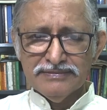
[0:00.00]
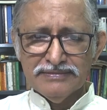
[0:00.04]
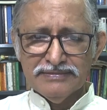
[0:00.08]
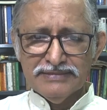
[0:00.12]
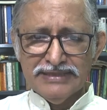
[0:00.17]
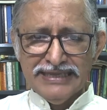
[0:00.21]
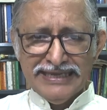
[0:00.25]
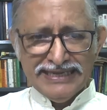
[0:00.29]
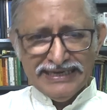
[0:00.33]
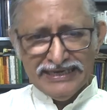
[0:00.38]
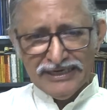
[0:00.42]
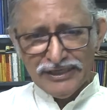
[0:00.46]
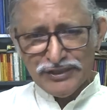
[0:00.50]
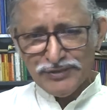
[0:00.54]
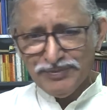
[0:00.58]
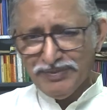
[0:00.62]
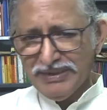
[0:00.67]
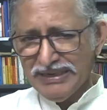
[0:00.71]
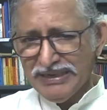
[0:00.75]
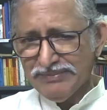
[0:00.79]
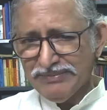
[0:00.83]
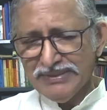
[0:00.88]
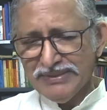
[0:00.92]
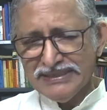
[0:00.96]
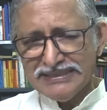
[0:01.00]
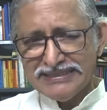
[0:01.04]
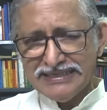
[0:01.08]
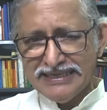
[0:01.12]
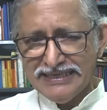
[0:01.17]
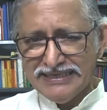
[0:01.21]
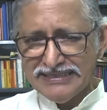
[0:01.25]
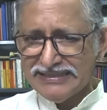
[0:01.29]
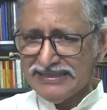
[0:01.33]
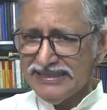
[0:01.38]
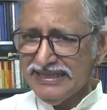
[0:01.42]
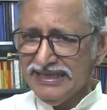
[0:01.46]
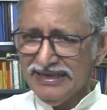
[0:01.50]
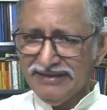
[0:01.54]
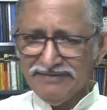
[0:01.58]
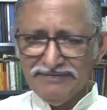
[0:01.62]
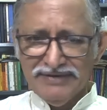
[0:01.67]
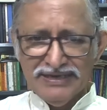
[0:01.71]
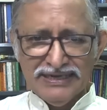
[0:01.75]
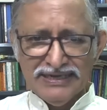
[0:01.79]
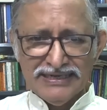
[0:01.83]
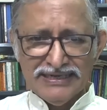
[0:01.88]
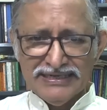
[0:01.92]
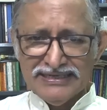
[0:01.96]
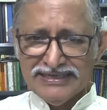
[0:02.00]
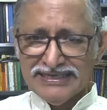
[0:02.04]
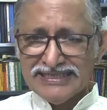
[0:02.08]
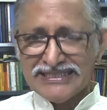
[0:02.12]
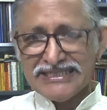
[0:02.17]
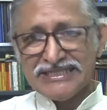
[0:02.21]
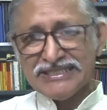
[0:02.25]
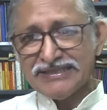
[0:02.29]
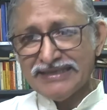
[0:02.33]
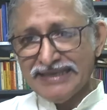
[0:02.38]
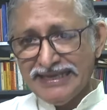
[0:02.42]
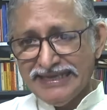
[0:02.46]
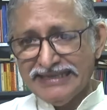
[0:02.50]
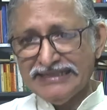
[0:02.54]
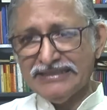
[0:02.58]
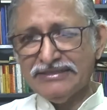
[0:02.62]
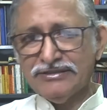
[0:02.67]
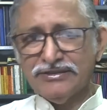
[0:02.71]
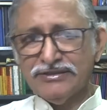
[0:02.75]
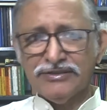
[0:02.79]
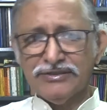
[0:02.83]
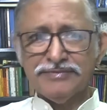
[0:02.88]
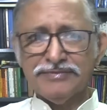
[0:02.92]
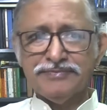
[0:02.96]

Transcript: the English Bible says they were in a strait.